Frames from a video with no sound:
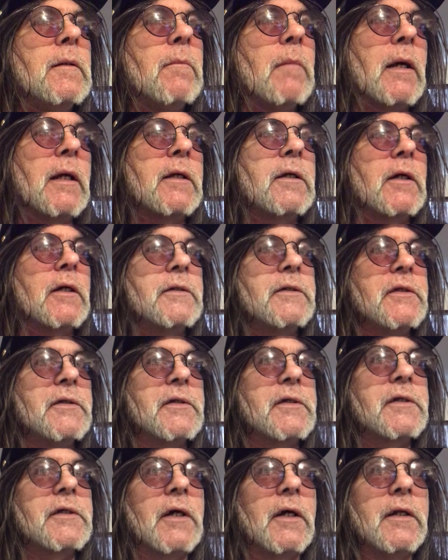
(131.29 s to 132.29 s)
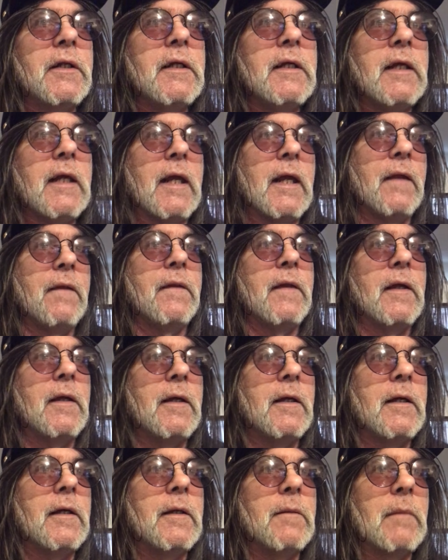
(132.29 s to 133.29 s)
my cousin Sonny and
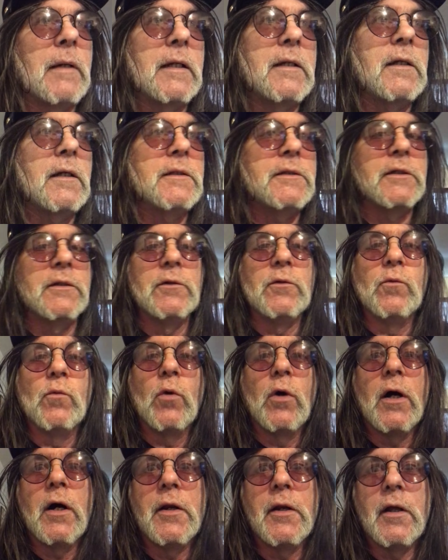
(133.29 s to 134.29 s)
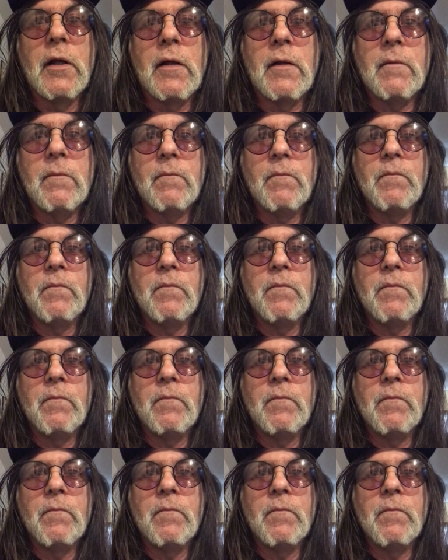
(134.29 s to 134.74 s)
then my cousin Luana